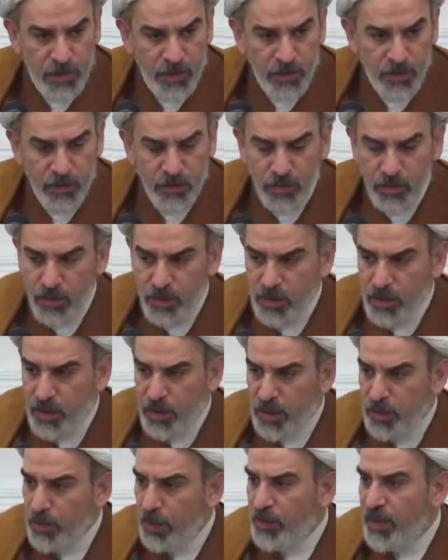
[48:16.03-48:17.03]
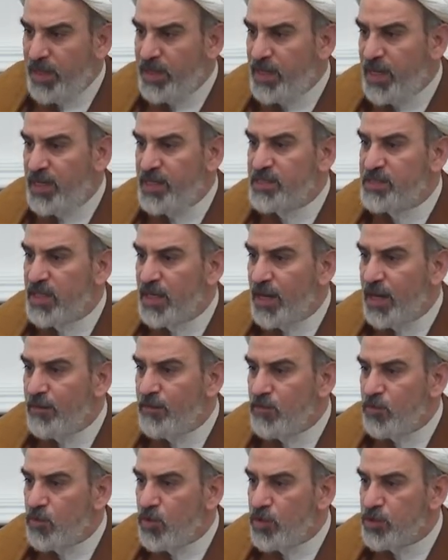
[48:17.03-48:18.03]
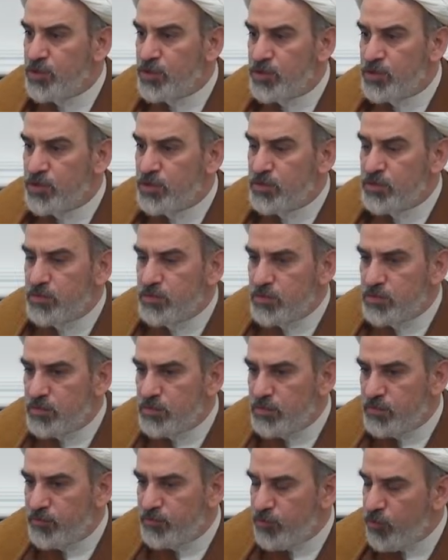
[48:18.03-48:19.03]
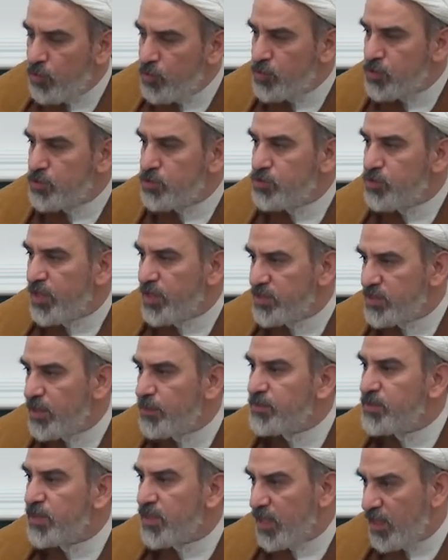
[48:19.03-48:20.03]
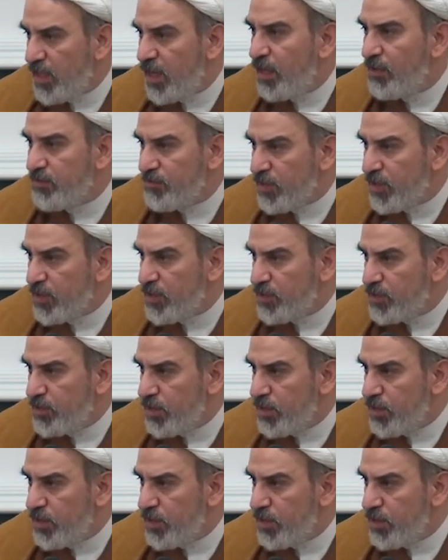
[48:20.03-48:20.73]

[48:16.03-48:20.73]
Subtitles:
You know, Imam Ali alayhi salam was forced to accept the Khilafah.